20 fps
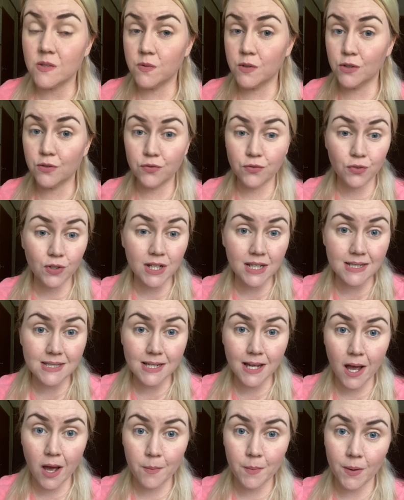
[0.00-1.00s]
feel free to
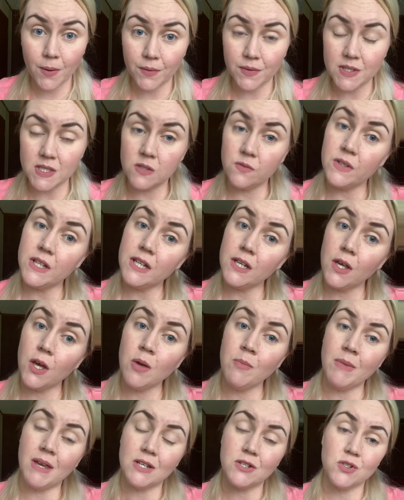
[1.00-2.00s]
comment on this video.
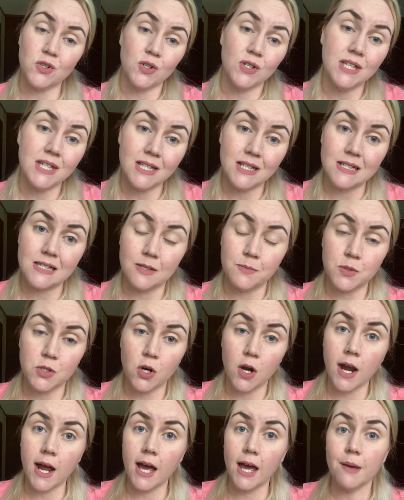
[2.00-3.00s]
Make sure you hit
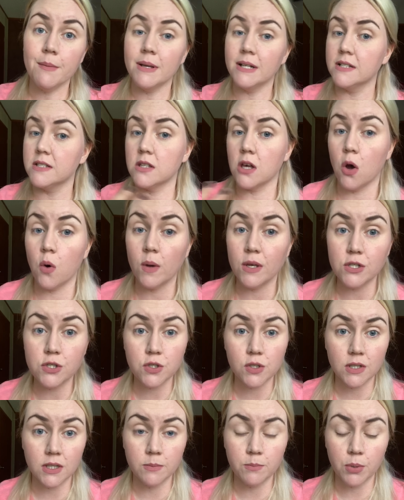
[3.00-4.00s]
subscribe. And as always,
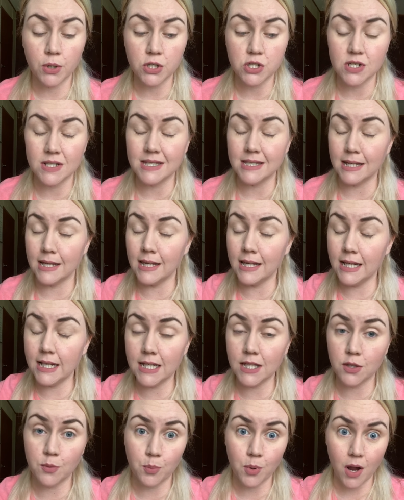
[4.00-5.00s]
you can purchase any
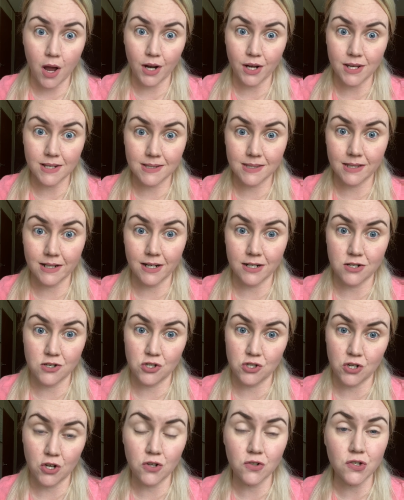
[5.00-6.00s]
of the products that I just
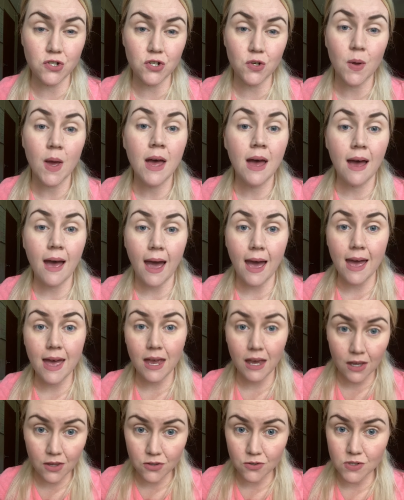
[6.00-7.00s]
showed you at
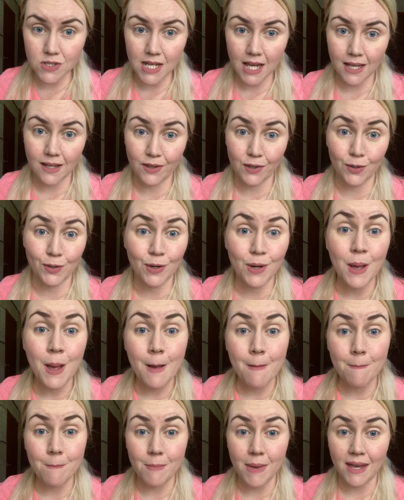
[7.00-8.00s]

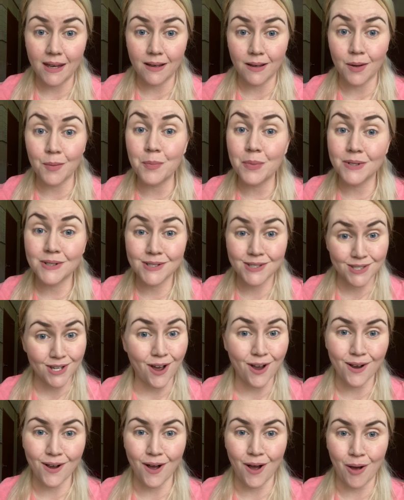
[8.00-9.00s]

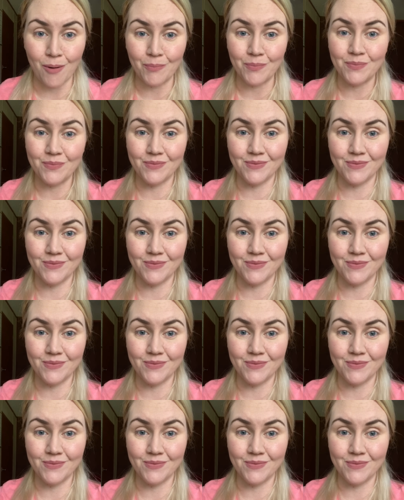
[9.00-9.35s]
heathertaylormakeup.com.